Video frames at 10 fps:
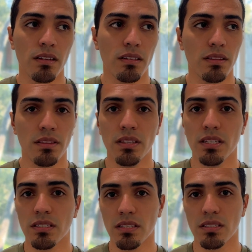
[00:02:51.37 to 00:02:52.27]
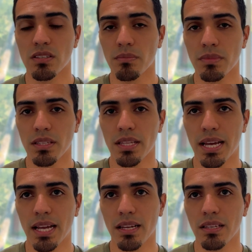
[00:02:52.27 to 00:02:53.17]
This is something
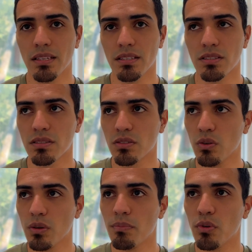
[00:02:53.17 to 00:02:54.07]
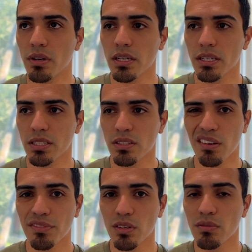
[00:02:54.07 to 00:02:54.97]
that is so important. It's
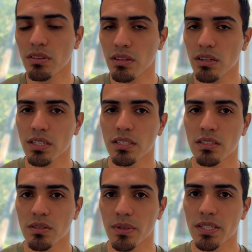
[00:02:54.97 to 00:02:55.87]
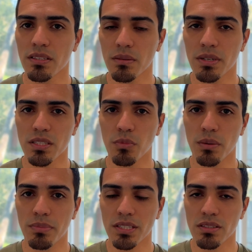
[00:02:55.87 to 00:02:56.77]
often overlooked, especially by
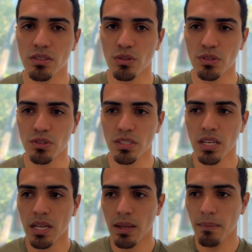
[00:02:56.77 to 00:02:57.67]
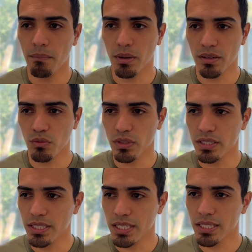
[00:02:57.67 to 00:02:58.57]
small business owners. But if we
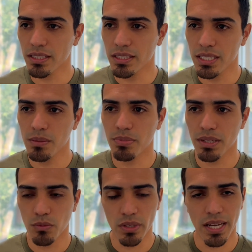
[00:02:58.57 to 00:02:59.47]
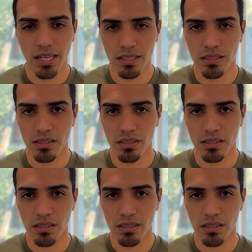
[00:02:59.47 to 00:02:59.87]
dig deep and we ask